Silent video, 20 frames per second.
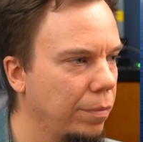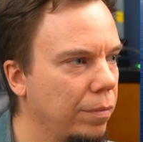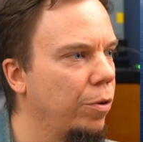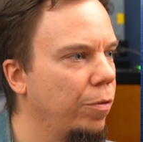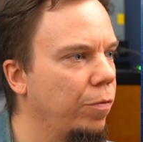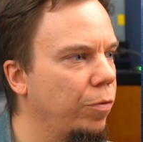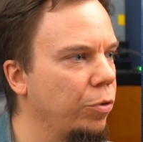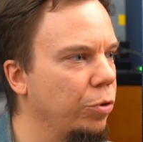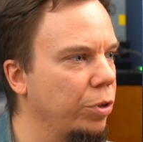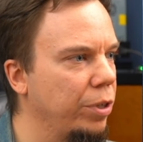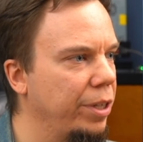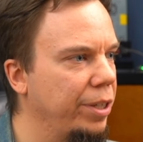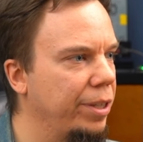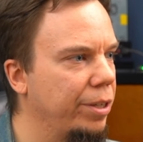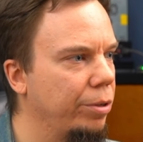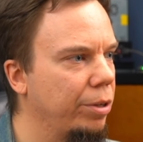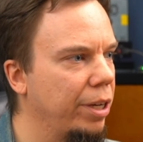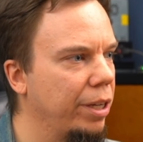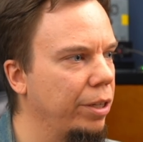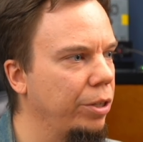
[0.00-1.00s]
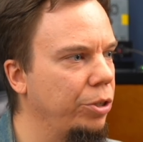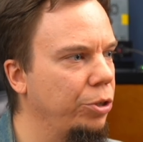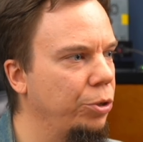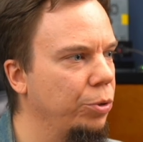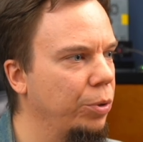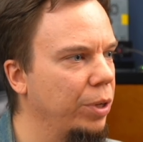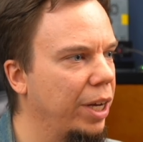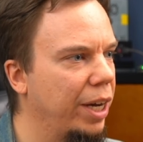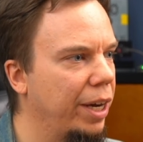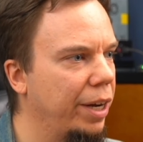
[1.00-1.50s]
For literal
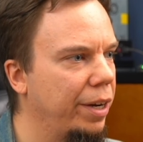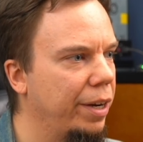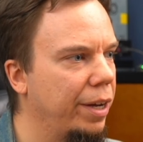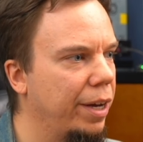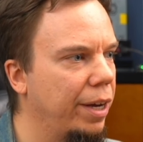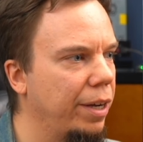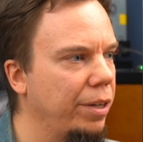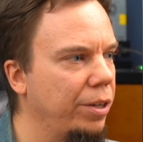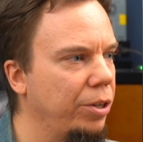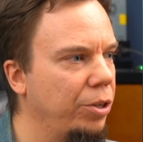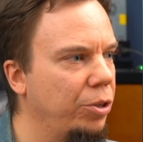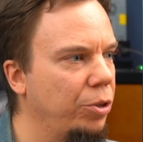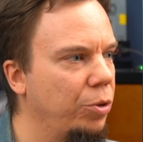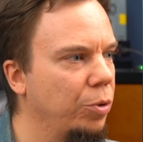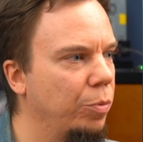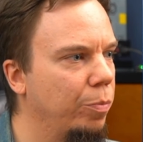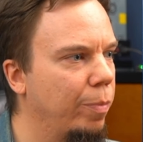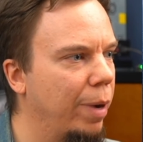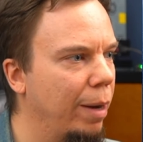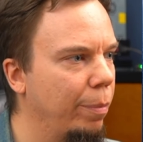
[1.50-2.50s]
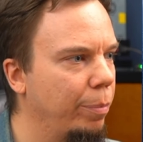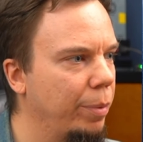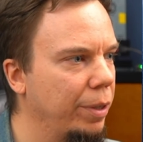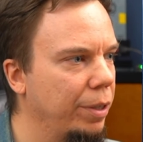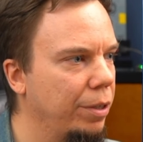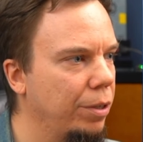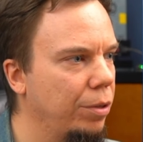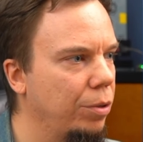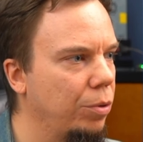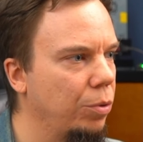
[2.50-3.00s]
new line, I need to map
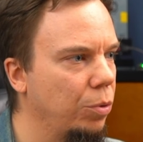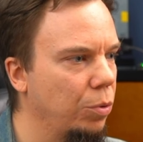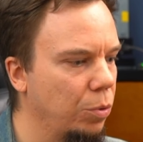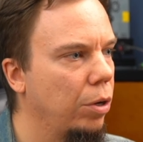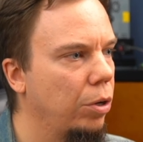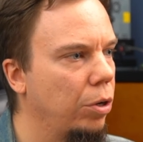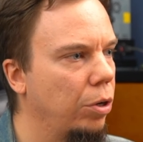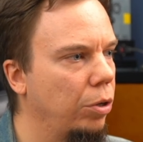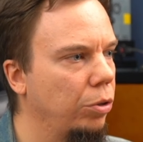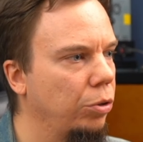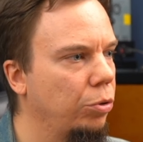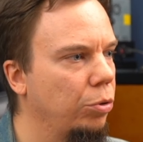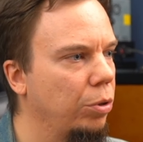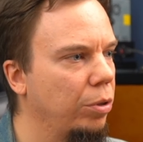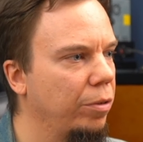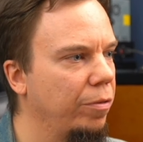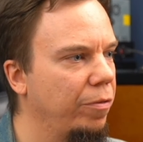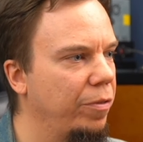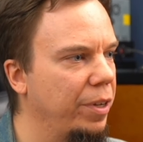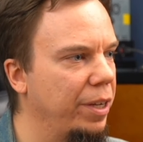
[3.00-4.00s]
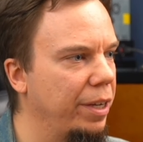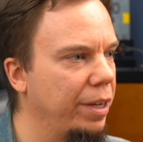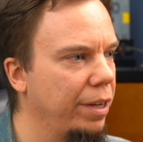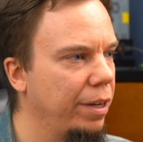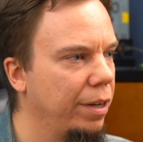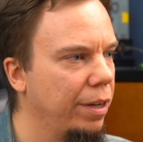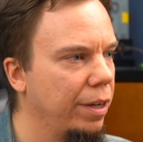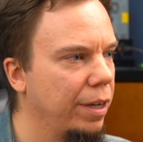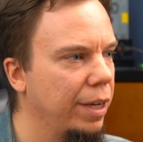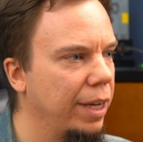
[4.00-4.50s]
it to Ctrl V
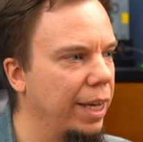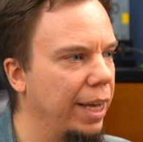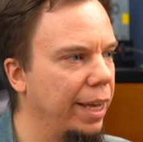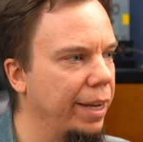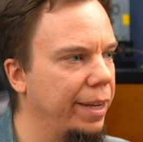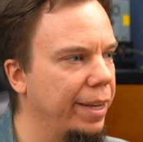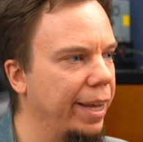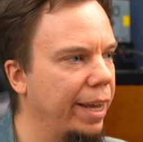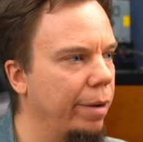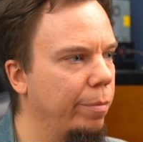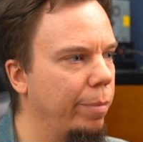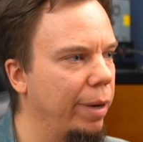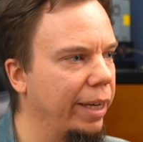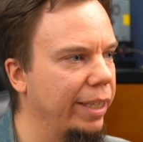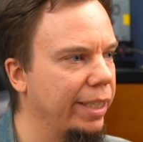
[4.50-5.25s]
and then